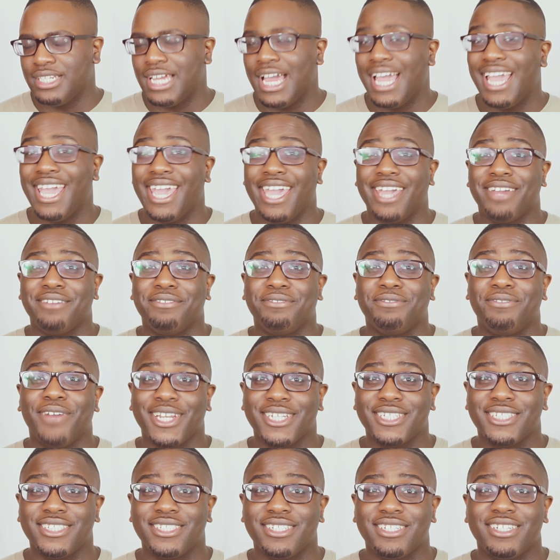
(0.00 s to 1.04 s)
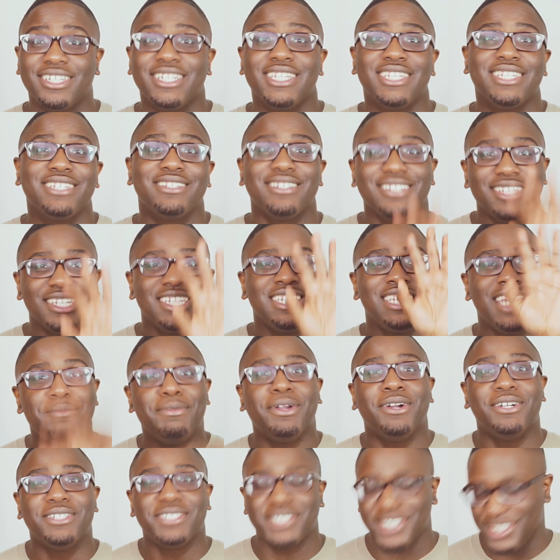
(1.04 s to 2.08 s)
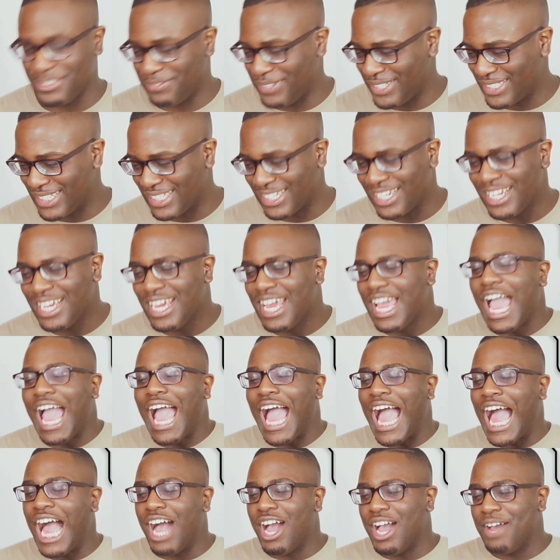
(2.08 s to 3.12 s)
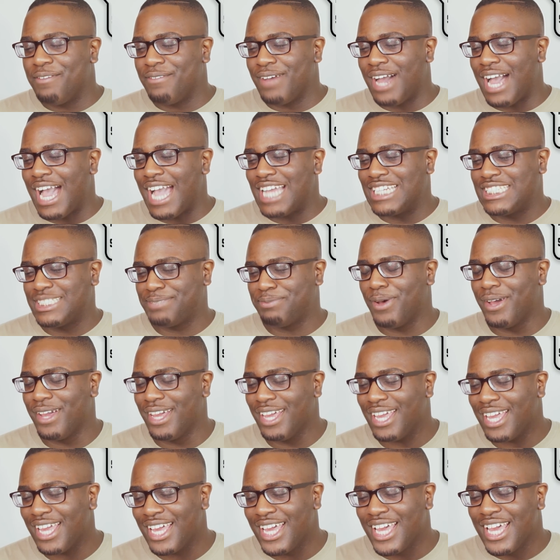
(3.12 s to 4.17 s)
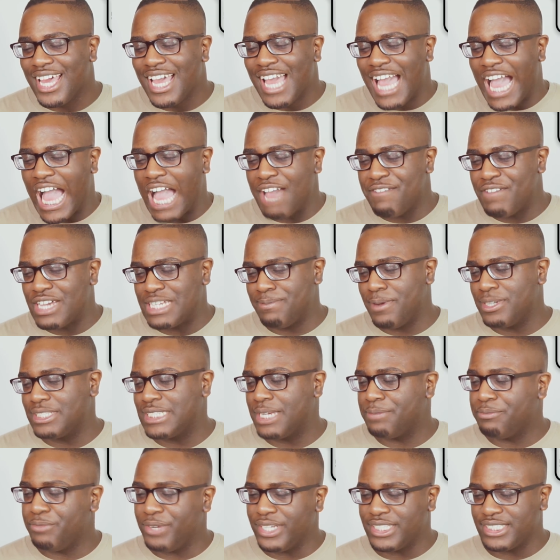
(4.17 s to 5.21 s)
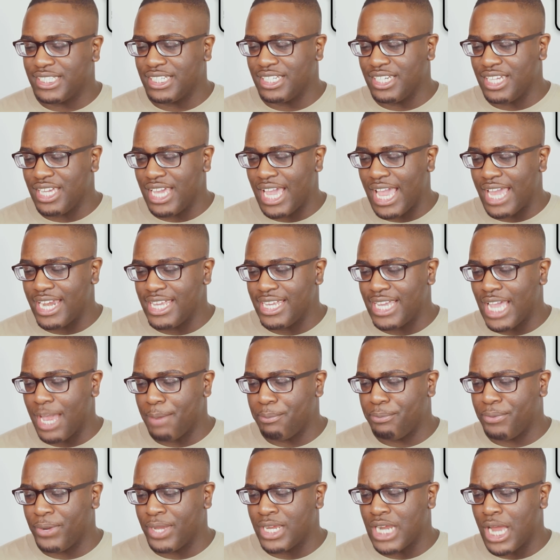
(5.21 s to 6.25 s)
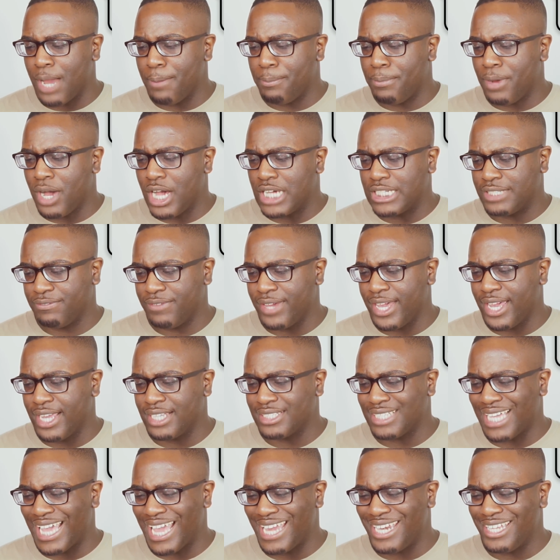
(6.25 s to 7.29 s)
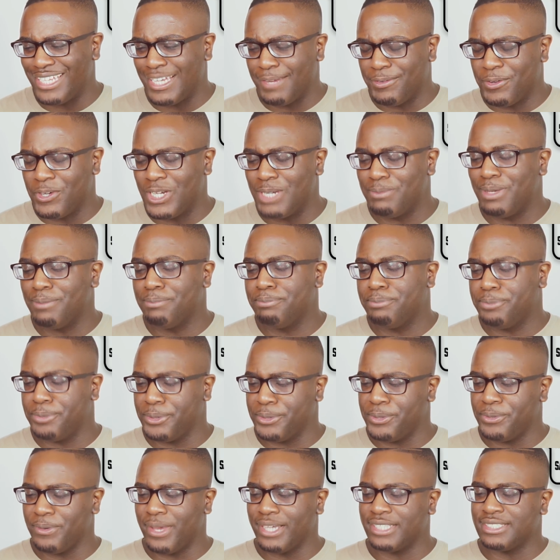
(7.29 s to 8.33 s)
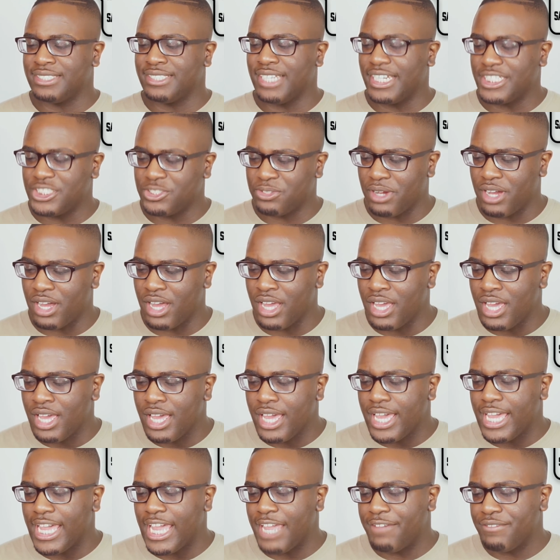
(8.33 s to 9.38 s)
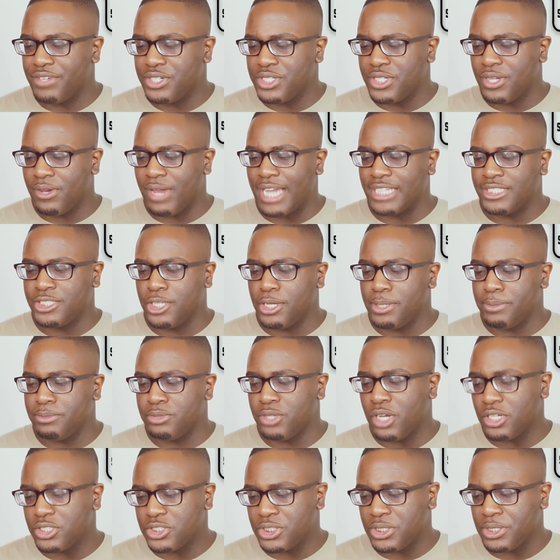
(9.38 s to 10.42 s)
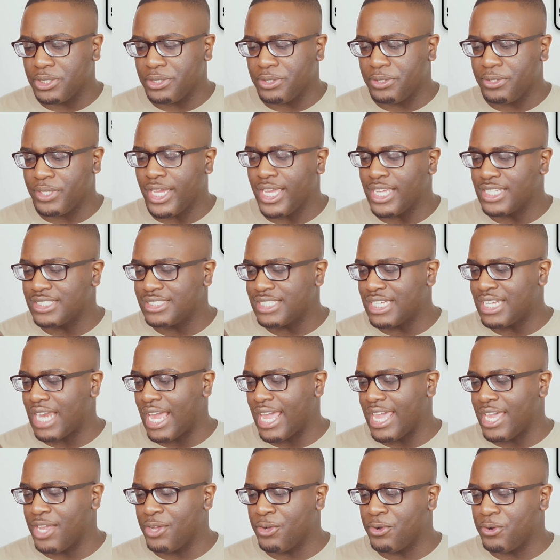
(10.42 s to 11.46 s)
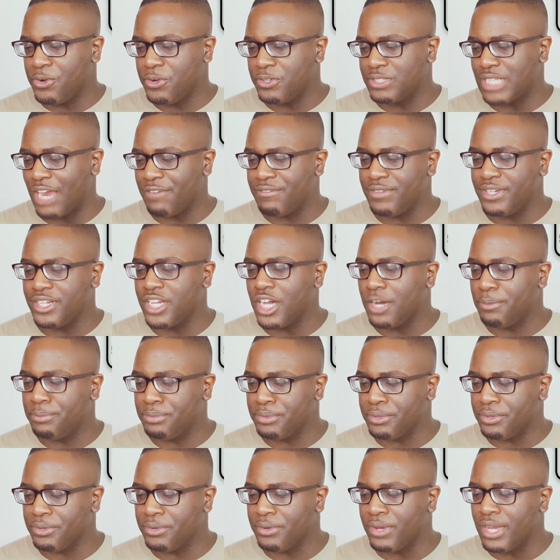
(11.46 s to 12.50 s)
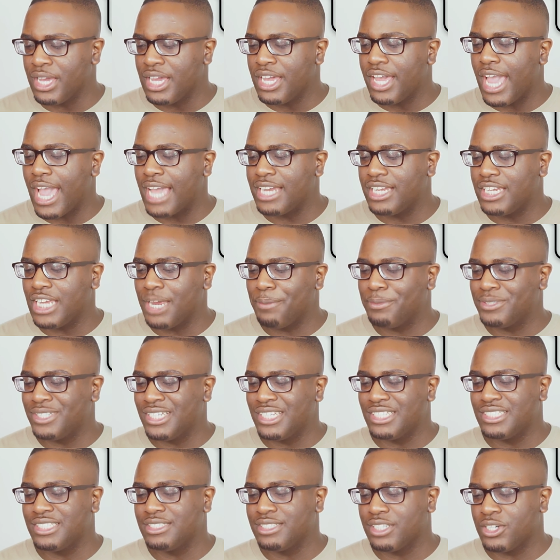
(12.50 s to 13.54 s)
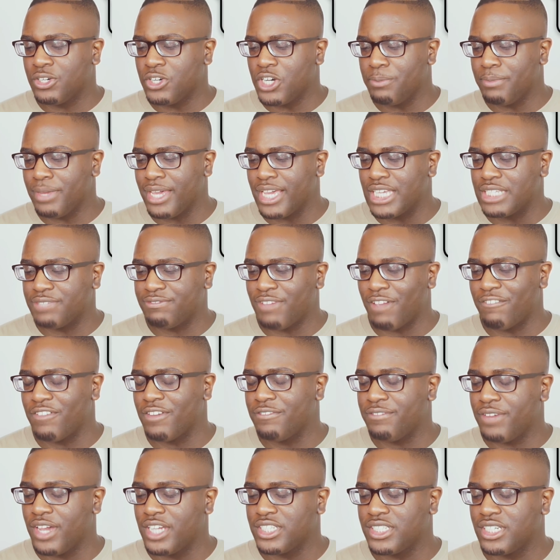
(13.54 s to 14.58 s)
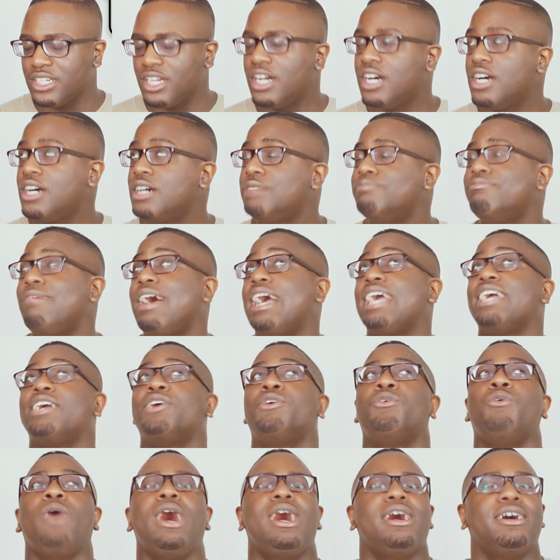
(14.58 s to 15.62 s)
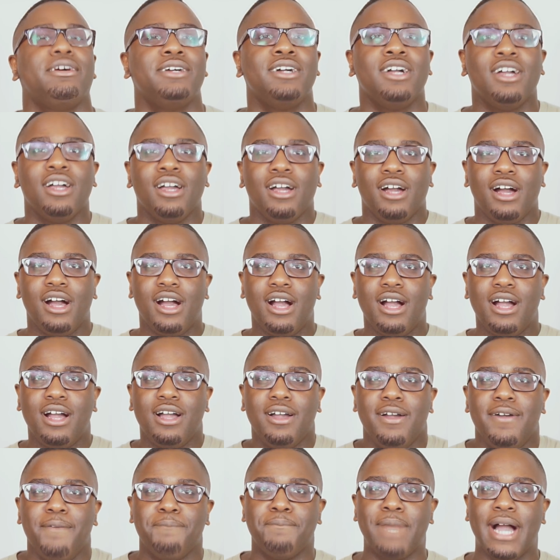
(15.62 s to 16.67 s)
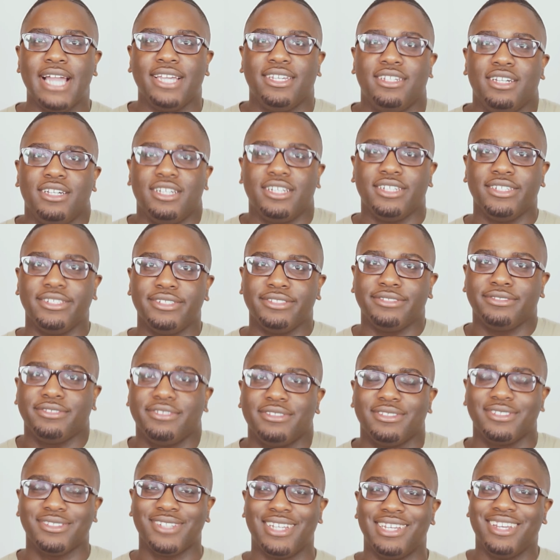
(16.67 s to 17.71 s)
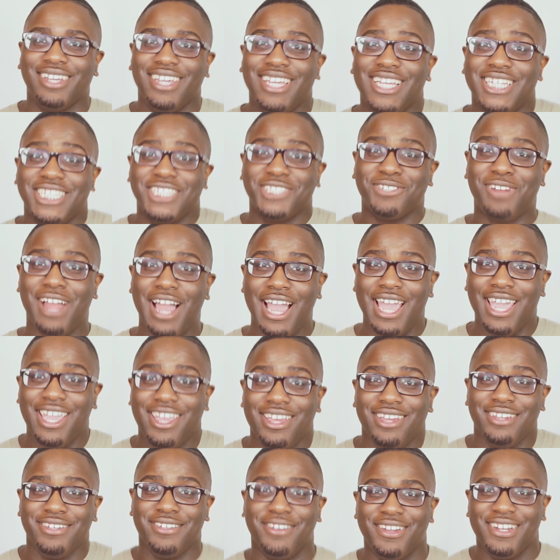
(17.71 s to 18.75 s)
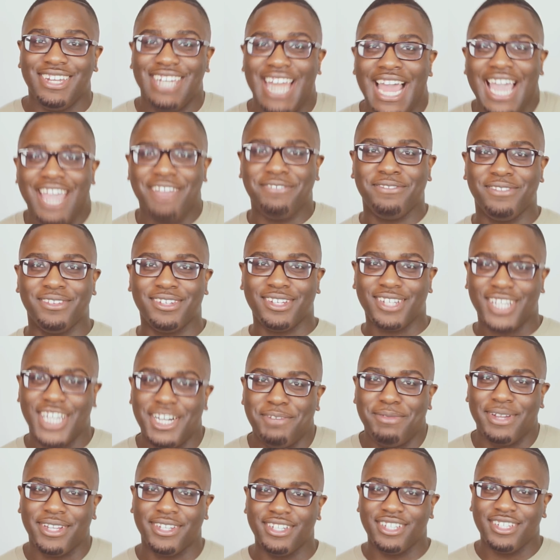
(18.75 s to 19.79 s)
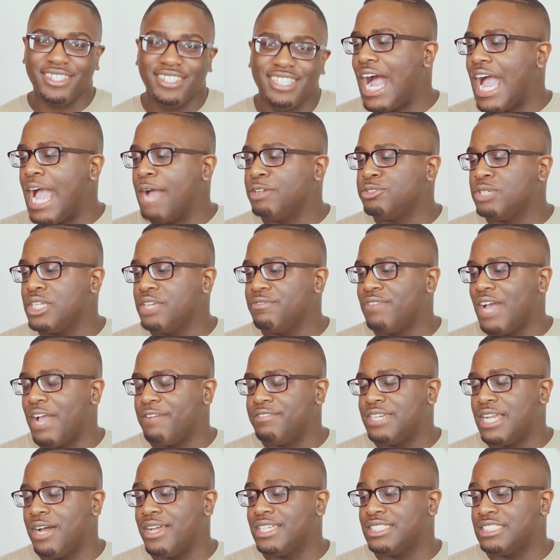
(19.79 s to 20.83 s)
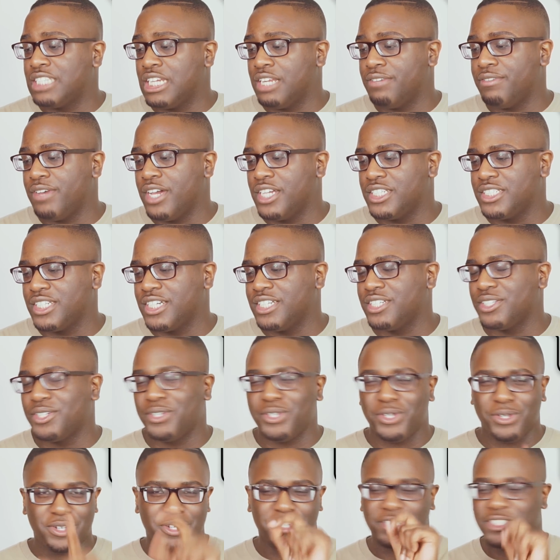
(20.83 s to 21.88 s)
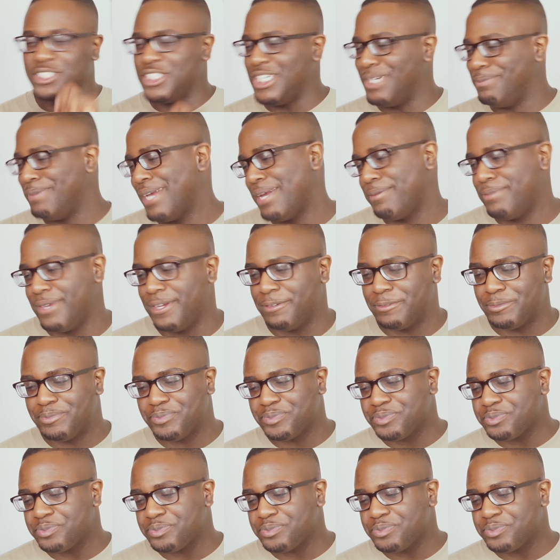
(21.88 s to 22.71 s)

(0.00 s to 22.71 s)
That ain't a friendship. Let me continue reading. However, I spoke to him recently and he kept bringing up past things and he kept calling me boo, etc. Even though I told him not to, he said that he calls every girl boo, and then he proceeded to call me his favorite virgin. Oh my god. Oh my god. He's trying your life. Oh my goodness. I am 25 now and still a virgin. Kudos to you, baby.